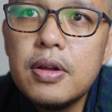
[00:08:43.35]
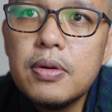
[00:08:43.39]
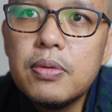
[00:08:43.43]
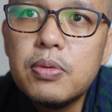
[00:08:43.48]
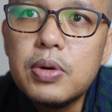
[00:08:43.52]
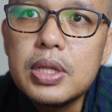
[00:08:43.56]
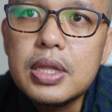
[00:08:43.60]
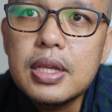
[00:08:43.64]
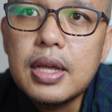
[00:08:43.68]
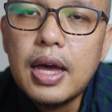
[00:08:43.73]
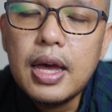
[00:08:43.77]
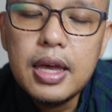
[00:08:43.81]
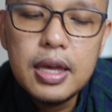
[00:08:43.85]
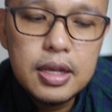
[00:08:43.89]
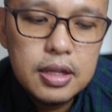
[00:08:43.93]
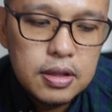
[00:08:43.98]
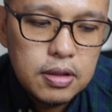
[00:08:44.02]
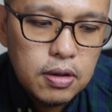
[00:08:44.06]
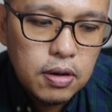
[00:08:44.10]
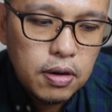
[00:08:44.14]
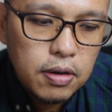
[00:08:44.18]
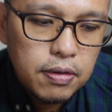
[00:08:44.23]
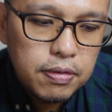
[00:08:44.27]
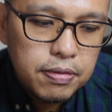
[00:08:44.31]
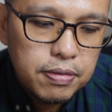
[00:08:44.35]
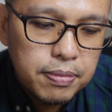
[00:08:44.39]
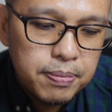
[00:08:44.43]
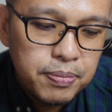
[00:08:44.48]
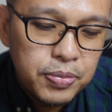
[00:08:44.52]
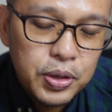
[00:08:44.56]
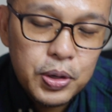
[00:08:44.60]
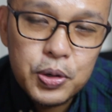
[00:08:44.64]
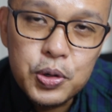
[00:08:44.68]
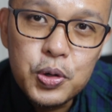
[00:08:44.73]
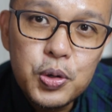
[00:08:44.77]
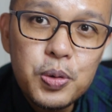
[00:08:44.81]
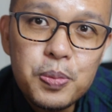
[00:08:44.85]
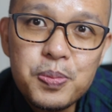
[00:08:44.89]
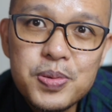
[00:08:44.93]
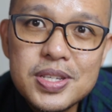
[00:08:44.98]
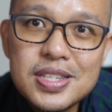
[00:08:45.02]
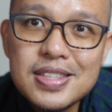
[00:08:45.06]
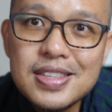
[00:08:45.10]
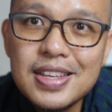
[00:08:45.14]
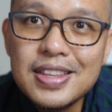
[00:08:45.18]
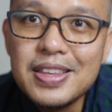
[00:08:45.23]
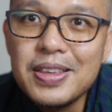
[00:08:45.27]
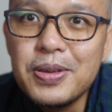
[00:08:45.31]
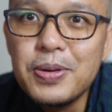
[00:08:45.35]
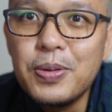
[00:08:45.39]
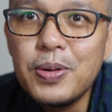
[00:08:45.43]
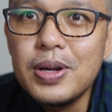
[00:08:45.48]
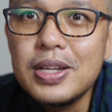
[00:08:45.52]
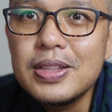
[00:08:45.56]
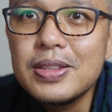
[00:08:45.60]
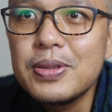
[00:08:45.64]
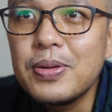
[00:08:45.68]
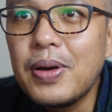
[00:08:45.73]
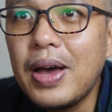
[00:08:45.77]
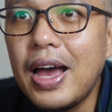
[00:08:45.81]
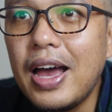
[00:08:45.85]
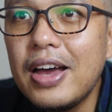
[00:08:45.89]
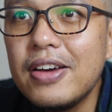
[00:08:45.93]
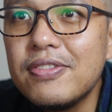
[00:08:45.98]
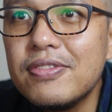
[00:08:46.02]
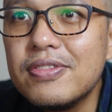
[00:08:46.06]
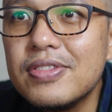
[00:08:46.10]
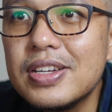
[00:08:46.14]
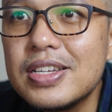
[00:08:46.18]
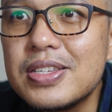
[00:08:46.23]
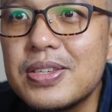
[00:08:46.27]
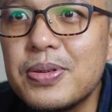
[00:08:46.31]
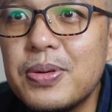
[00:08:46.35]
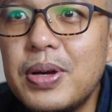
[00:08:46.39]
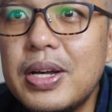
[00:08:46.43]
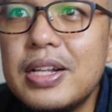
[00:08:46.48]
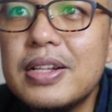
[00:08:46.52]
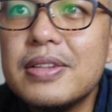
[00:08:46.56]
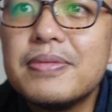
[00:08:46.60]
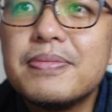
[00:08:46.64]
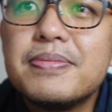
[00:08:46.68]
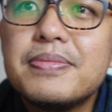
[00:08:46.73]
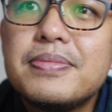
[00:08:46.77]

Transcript: what kind of groups that you want to have as well.